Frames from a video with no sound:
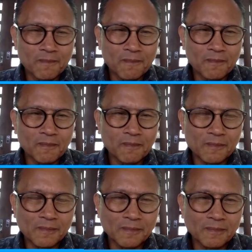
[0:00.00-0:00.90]

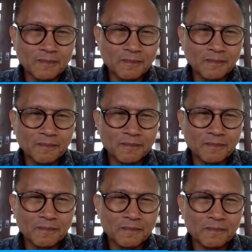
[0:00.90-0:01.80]

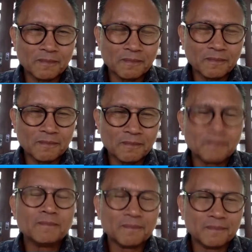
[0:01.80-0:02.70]

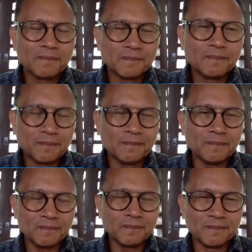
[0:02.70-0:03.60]

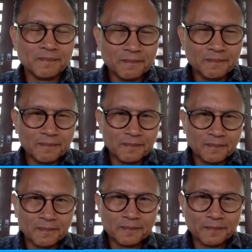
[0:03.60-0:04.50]

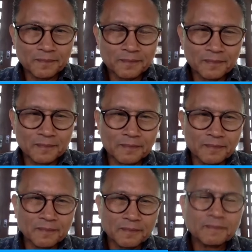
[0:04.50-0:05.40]

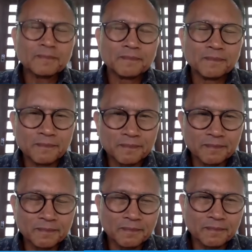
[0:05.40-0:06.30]

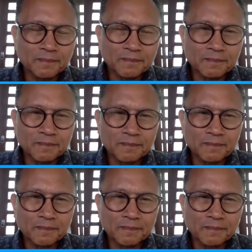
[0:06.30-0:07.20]

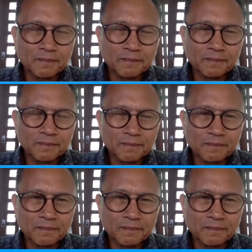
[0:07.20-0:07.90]
(silent)